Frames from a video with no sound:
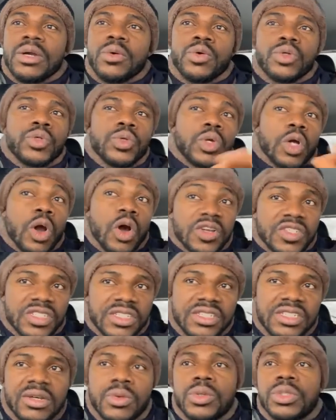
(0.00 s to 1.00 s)
They will do
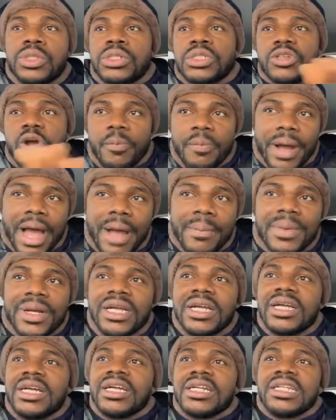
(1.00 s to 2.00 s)
courses, they will do top-up,
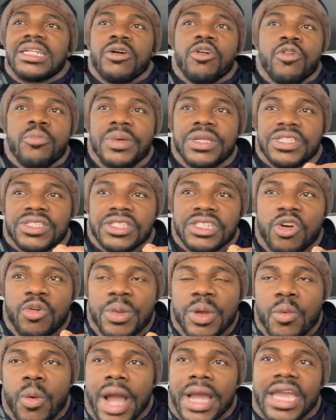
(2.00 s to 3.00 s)
they will be
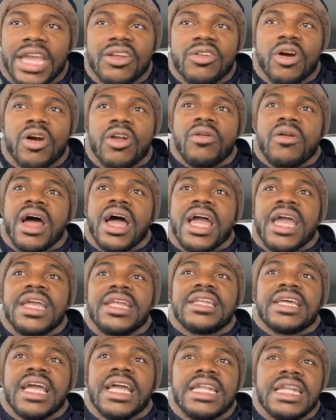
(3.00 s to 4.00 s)
working all
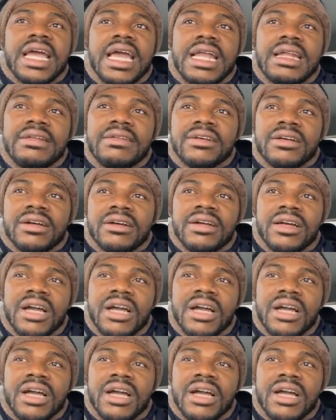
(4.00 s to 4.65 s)
right, and then